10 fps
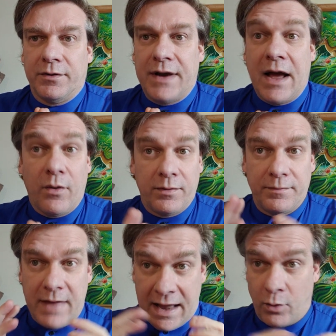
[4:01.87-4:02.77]
Now,
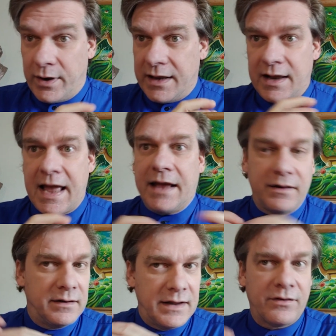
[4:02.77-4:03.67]
equity,
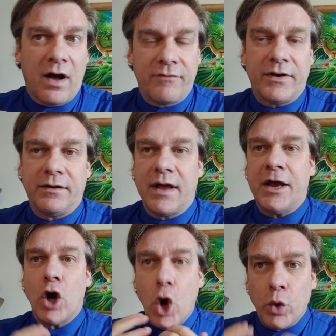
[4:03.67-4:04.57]
again, is often
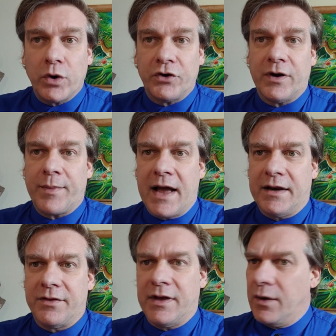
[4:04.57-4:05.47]
an ownership
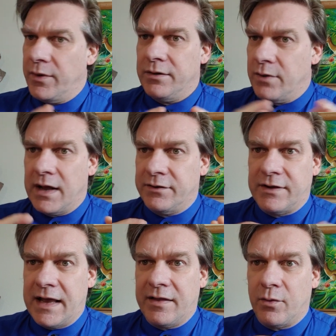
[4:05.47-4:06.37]
kind of thing. We're not
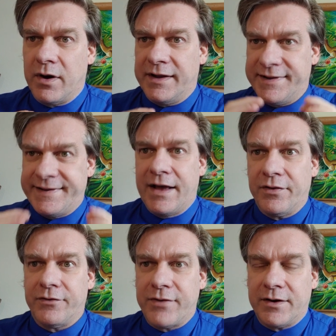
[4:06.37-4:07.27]
saying that we're going to
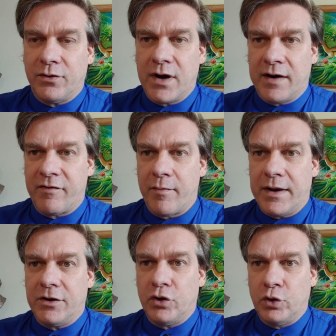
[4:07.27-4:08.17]
sell the federal
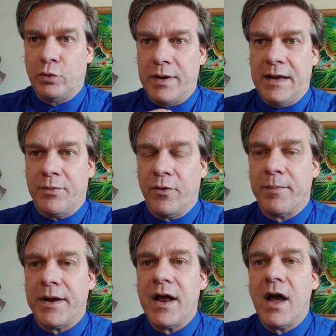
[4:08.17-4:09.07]
government to people,
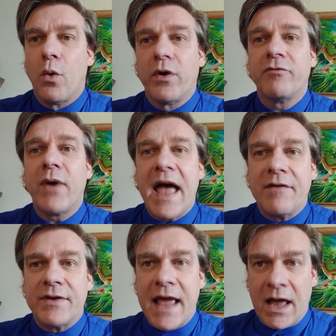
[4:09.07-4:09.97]
but what if we
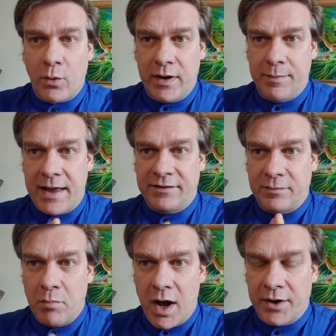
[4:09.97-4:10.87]
have an
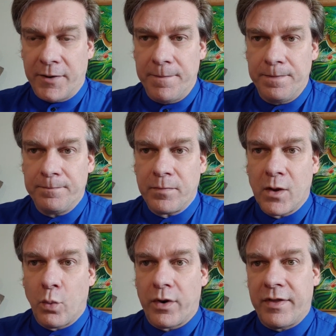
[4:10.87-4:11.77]
equity-based model
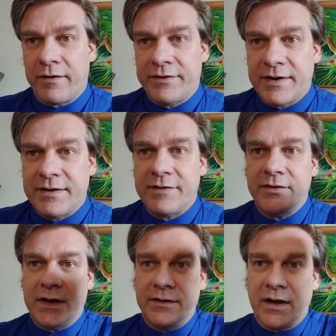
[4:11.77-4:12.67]
where there is a
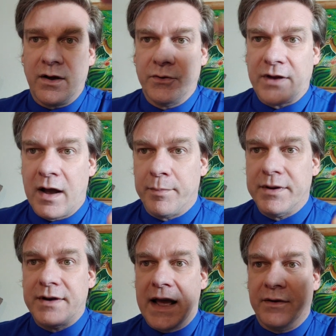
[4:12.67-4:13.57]
dividend that goes up
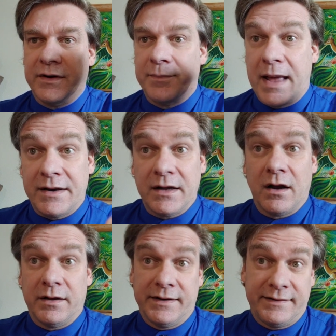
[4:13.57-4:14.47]
and down depending
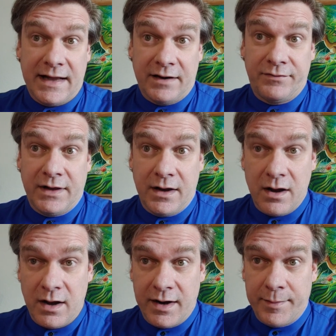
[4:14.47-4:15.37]
on the state of the
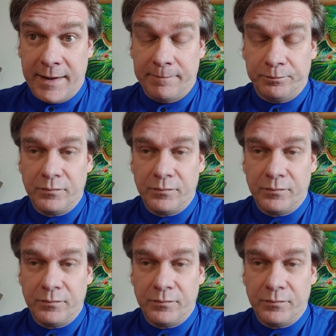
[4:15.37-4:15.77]
economy?